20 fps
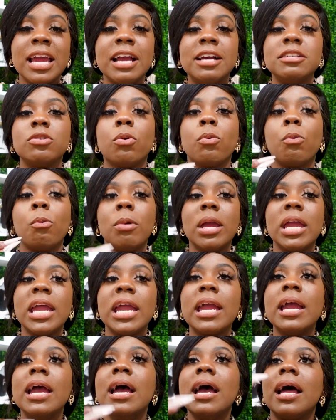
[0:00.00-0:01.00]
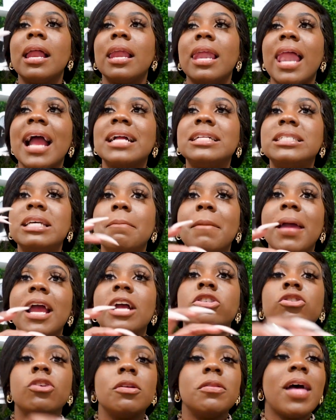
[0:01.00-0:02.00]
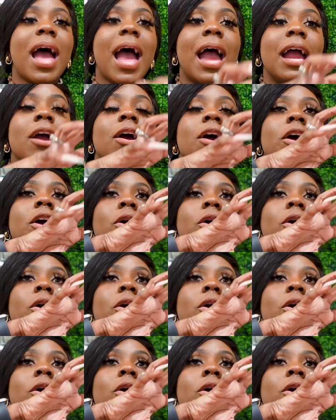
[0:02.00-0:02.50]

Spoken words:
is we like to make sure that